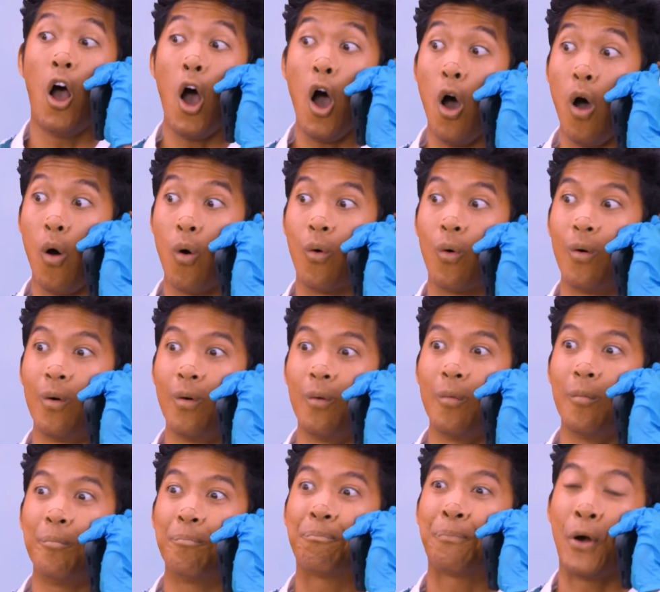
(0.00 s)
Oh,
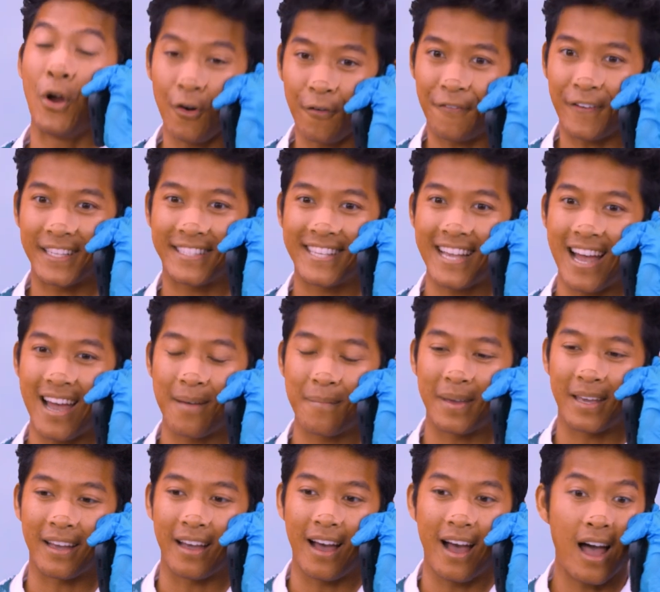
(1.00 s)
perfect
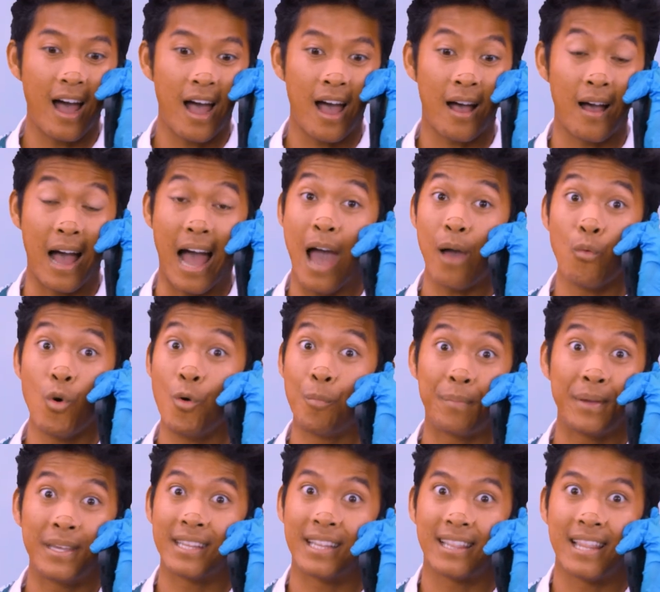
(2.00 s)
timing. Uh, I
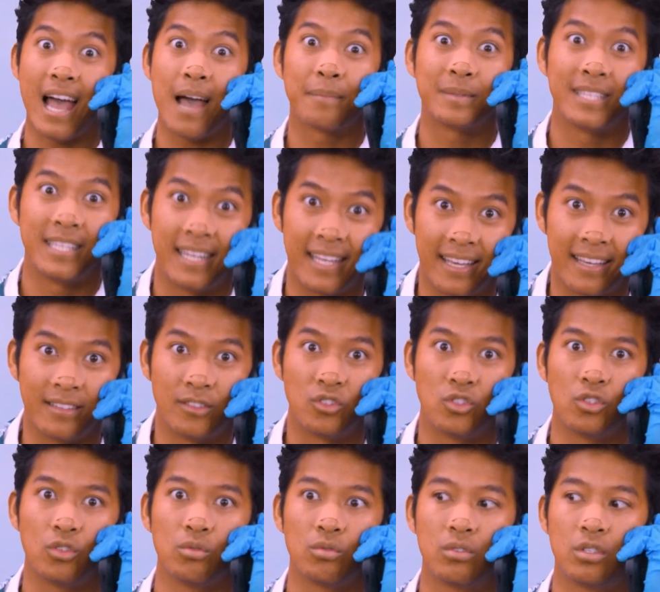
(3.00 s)
won't be in the lab today
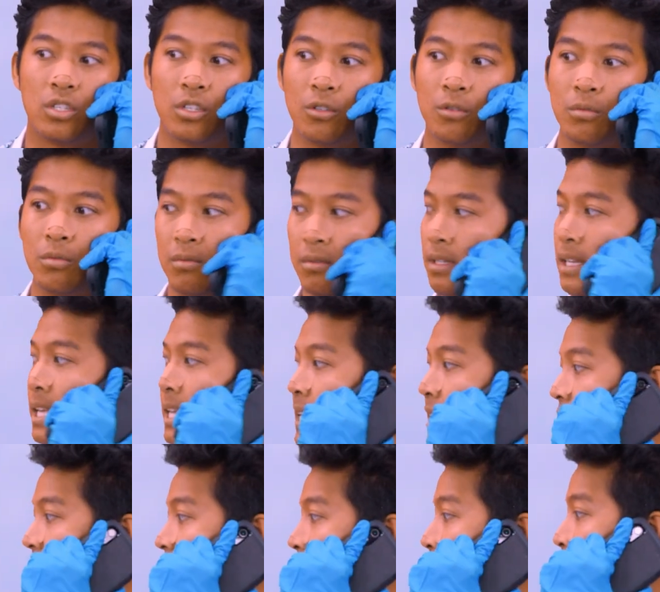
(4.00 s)
due to
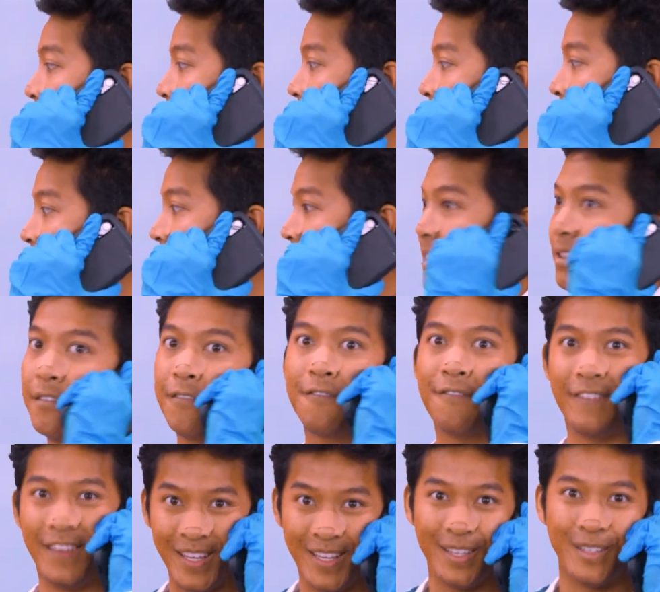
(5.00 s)
needing to be in the
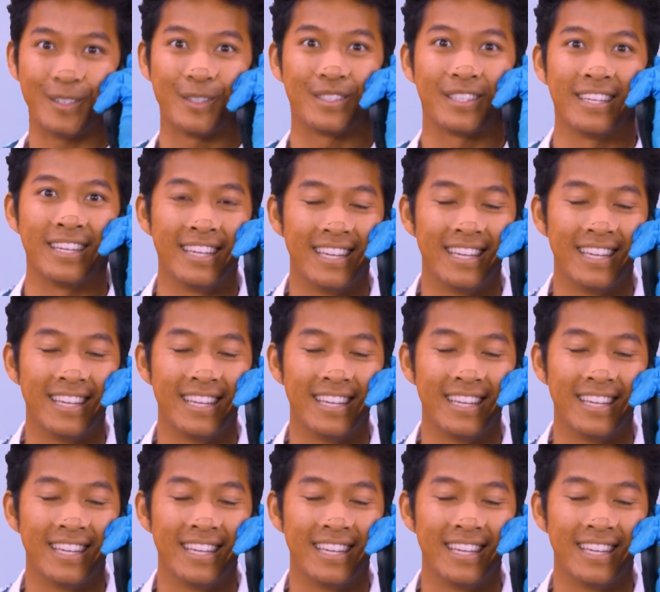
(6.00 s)
field.